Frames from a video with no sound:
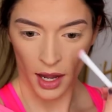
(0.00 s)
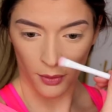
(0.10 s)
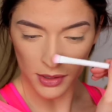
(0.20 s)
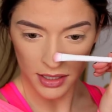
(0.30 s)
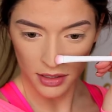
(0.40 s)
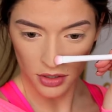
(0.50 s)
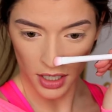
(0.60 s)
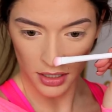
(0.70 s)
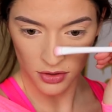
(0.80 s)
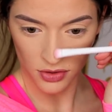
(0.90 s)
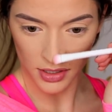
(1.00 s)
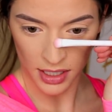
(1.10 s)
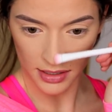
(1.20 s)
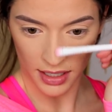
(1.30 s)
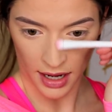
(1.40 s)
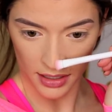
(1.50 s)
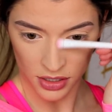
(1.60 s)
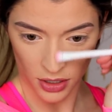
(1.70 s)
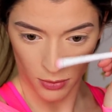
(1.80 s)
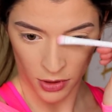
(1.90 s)
I was going to try and use this as an
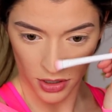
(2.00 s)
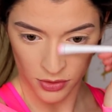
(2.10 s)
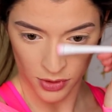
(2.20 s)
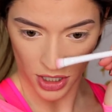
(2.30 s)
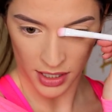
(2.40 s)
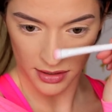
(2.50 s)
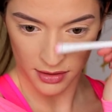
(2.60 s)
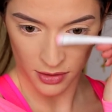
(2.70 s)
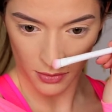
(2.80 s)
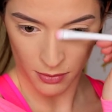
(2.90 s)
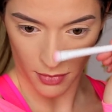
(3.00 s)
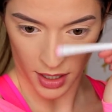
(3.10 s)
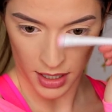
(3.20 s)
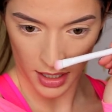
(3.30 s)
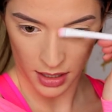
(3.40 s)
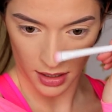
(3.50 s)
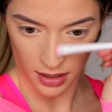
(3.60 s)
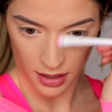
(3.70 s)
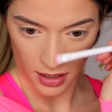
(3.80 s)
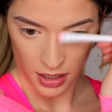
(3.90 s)
eyeshadow brush, which I still might.
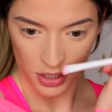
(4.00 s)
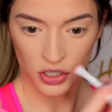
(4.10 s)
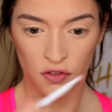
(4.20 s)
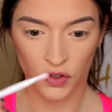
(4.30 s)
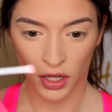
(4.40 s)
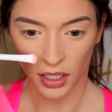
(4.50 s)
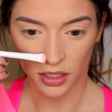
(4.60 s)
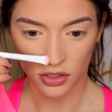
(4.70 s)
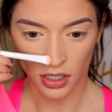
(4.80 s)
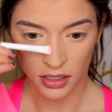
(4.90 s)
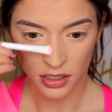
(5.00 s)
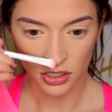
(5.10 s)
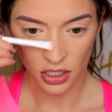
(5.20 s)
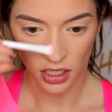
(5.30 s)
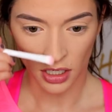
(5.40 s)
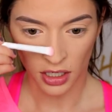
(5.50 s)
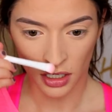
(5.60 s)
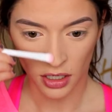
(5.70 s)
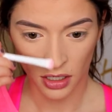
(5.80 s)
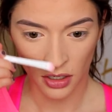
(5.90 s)
Just for like a
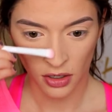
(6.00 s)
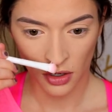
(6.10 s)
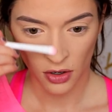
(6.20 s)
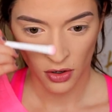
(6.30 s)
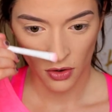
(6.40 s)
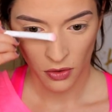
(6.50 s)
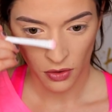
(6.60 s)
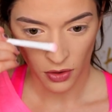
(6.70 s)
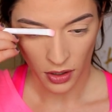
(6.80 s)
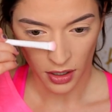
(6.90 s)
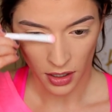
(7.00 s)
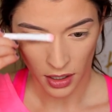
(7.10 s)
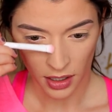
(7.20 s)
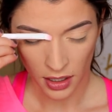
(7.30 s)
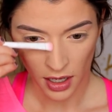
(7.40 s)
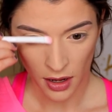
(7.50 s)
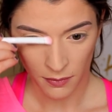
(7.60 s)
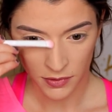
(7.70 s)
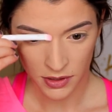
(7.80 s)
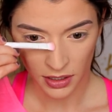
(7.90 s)
transition, or
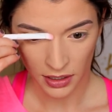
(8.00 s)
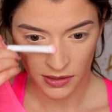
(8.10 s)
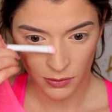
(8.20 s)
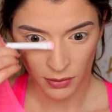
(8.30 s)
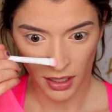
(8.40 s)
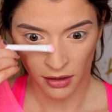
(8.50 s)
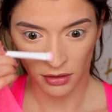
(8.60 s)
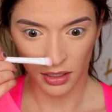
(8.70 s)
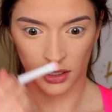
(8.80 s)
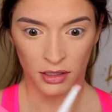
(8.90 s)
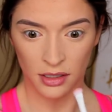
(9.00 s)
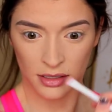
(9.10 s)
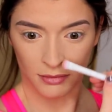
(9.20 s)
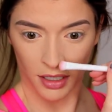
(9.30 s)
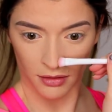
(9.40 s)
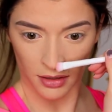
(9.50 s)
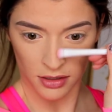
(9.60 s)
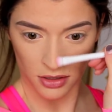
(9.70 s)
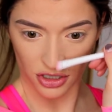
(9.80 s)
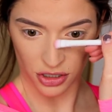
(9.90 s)
to like spread out glitters. I'm not really
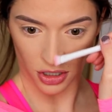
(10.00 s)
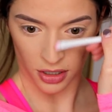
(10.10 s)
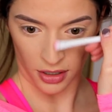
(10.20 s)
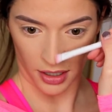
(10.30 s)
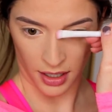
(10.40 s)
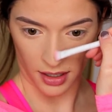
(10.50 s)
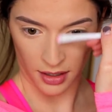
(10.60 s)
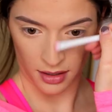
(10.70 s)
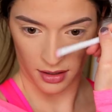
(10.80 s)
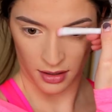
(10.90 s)
sure yet.